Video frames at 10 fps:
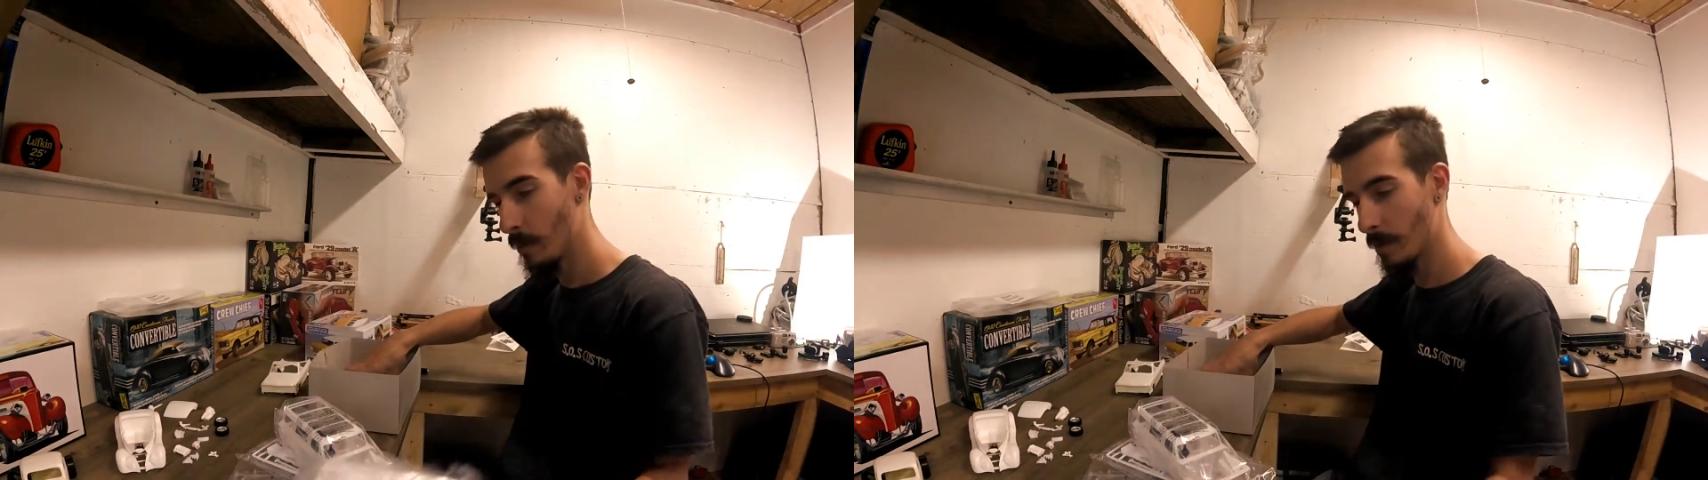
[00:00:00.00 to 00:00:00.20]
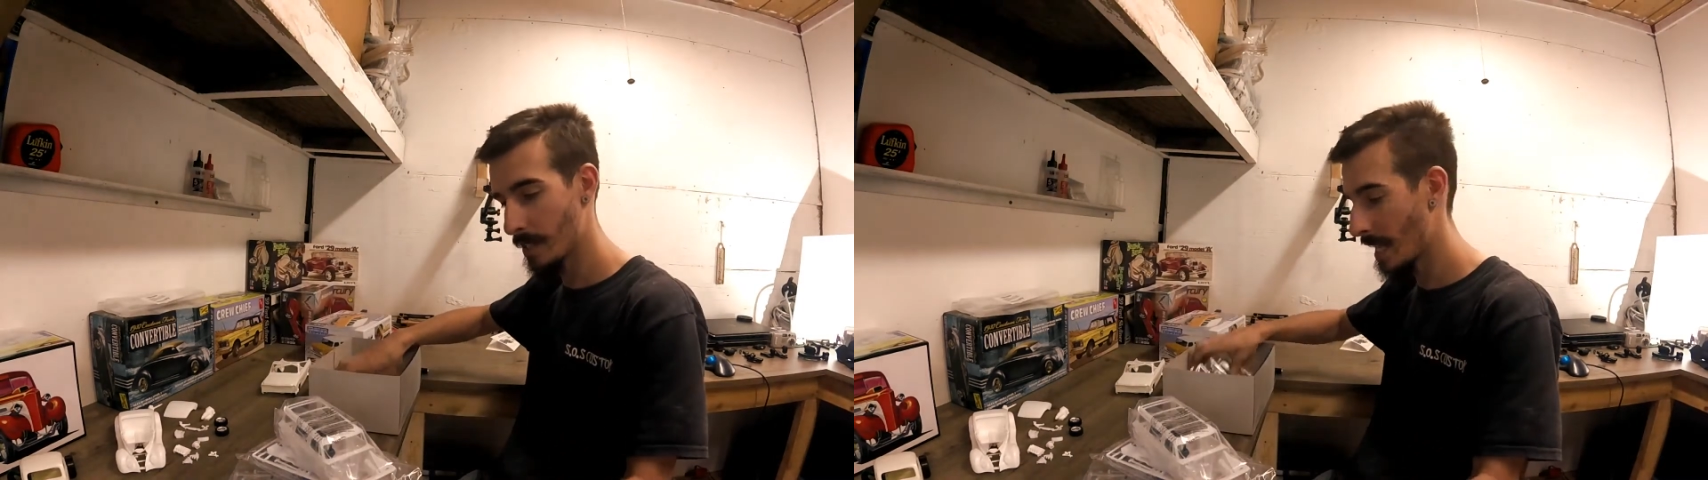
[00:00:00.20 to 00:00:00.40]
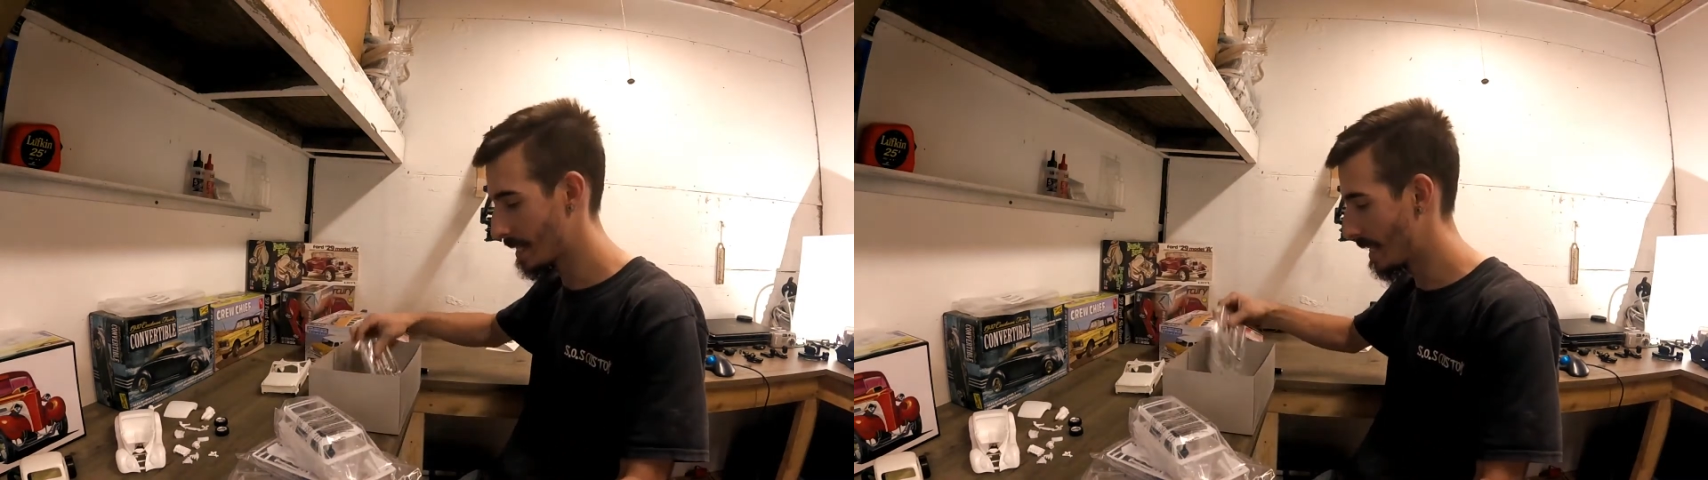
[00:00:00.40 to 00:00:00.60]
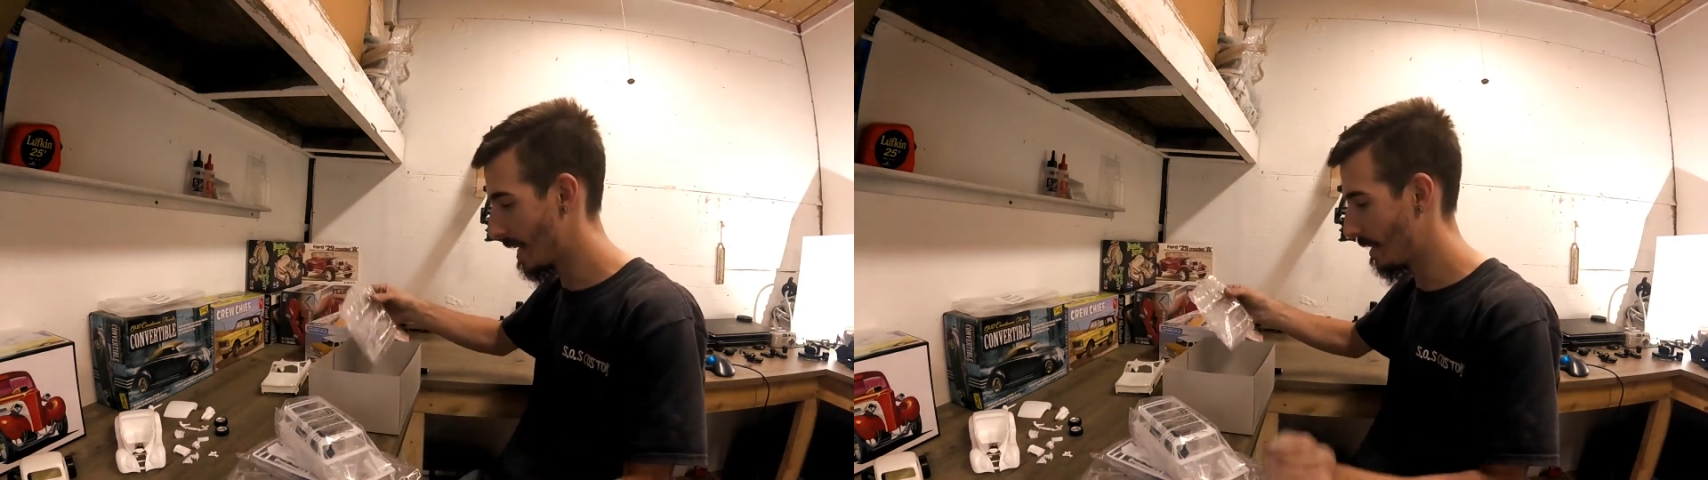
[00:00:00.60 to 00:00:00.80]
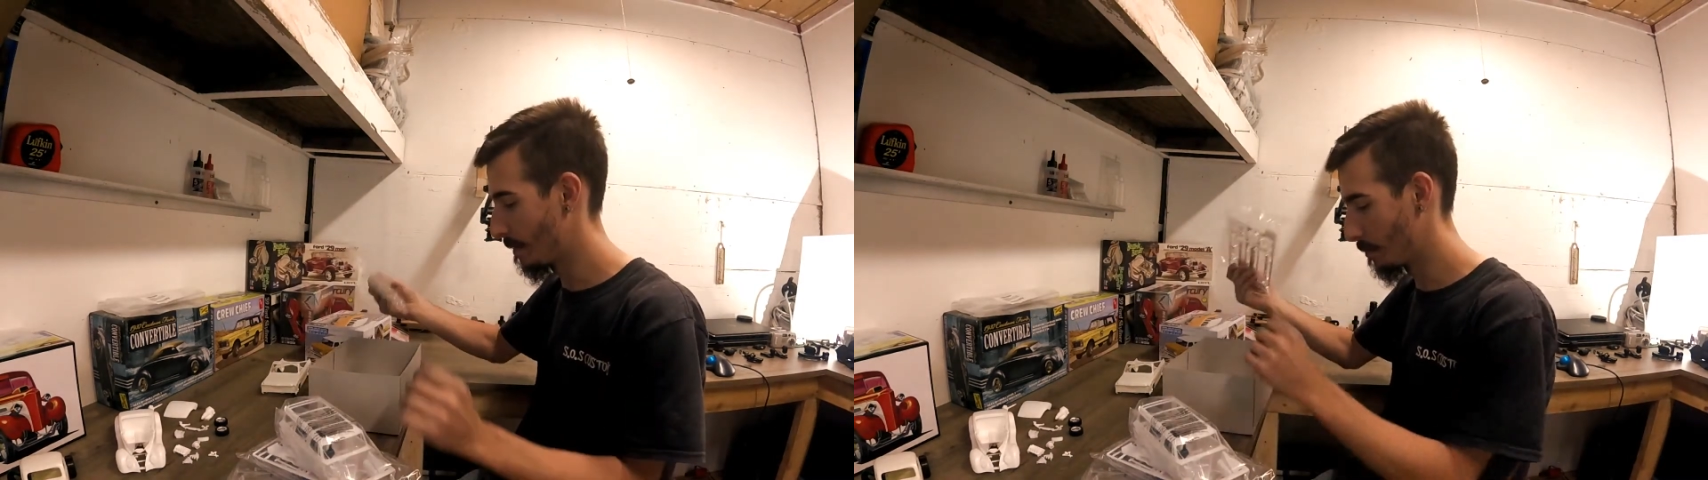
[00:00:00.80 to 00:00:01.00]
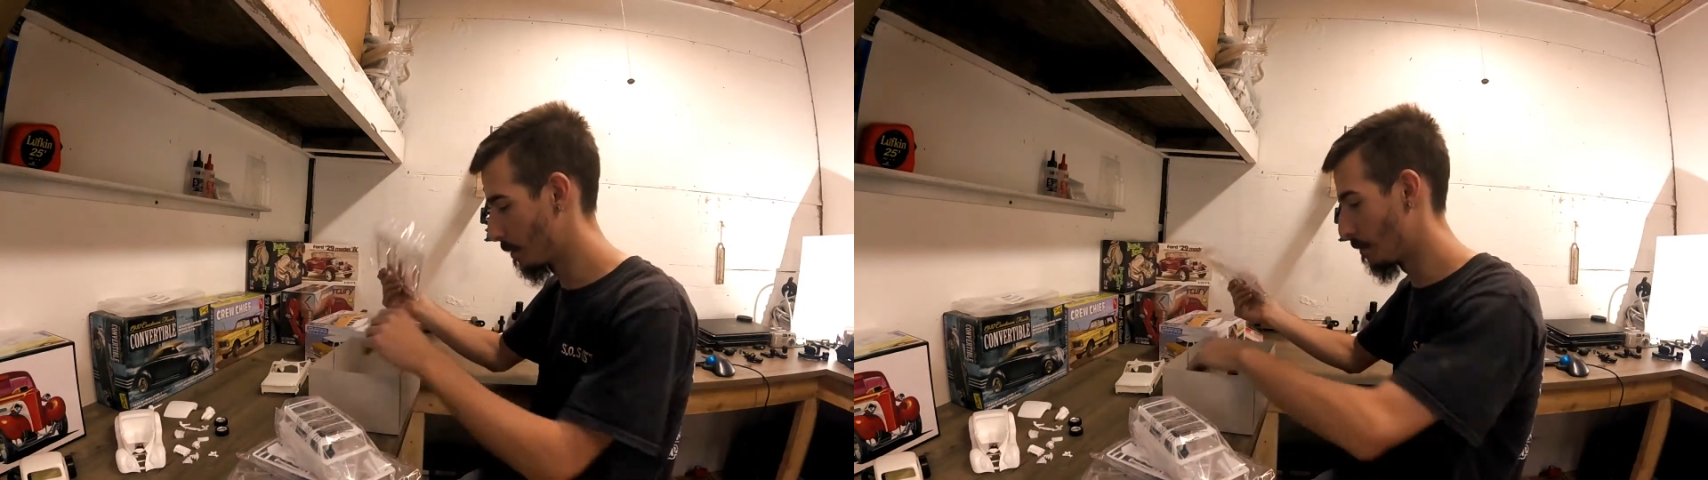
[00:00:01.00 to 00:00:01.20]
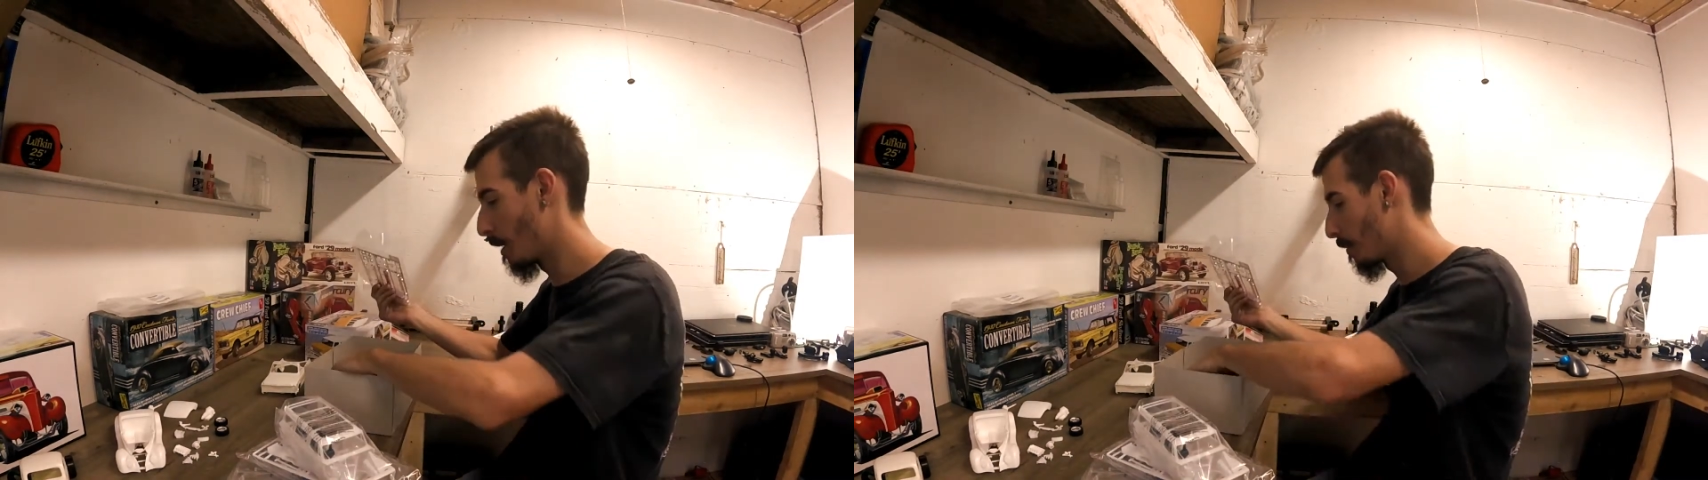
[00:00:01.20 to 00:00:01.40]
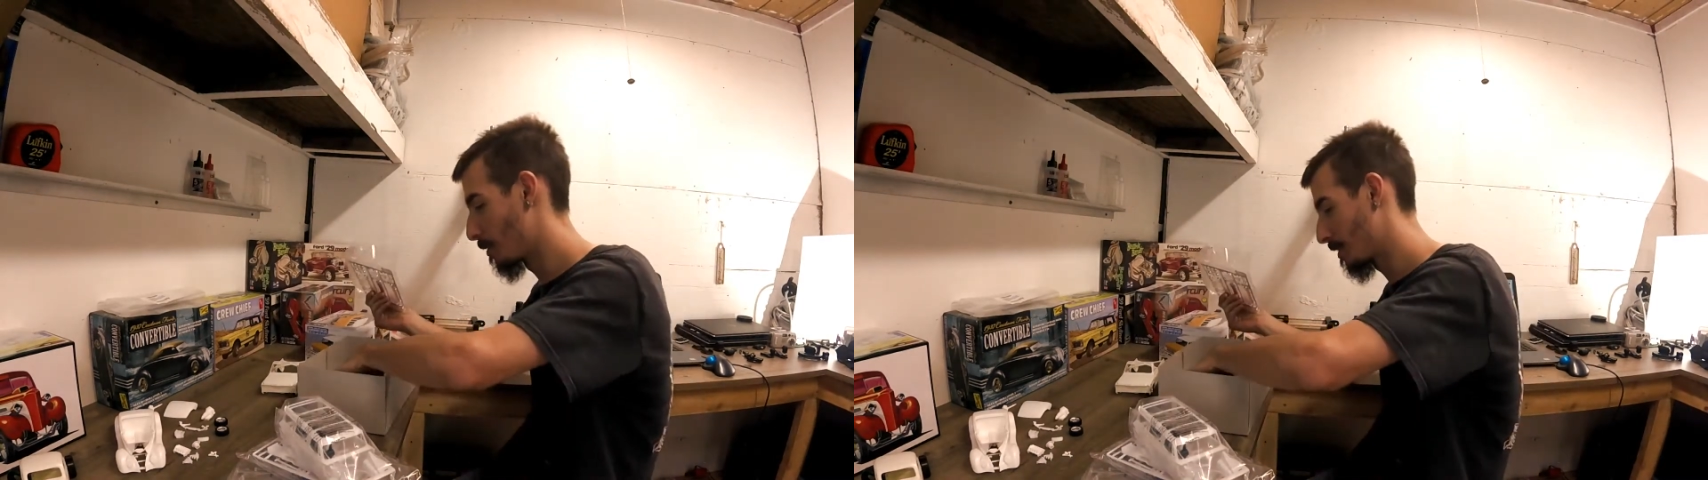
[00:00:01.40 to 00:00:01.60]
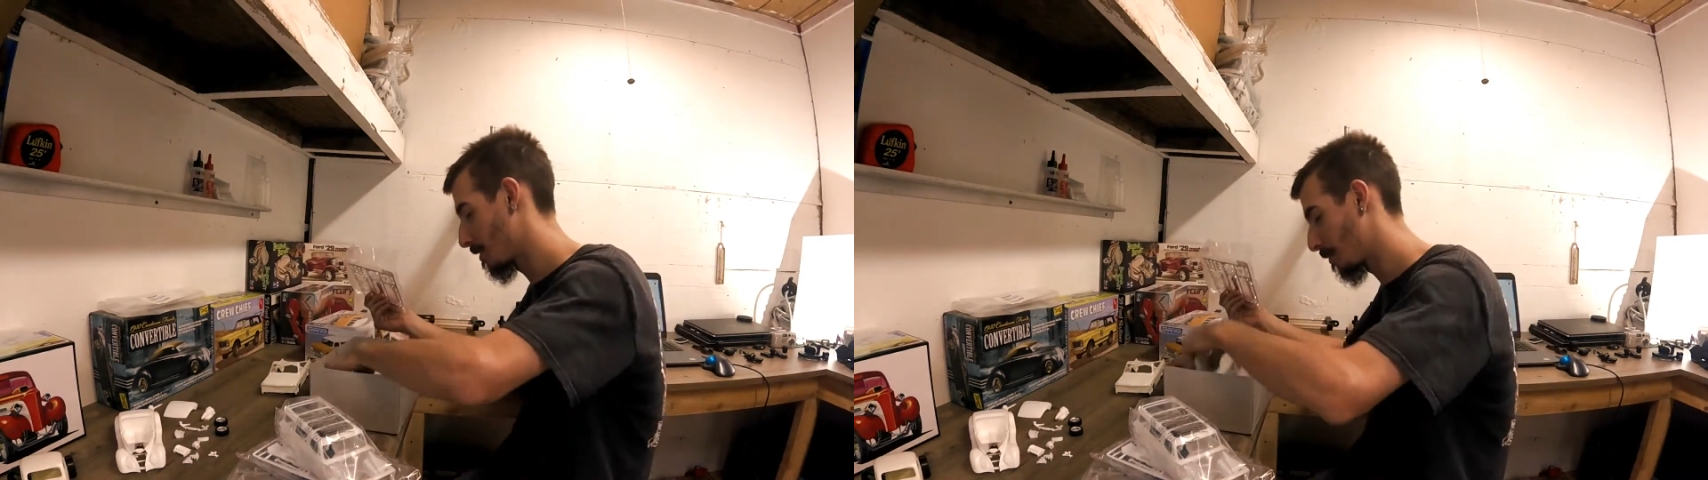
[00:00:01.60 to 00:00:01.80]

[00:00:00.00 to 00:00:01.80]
But aside of that, and some bumpers,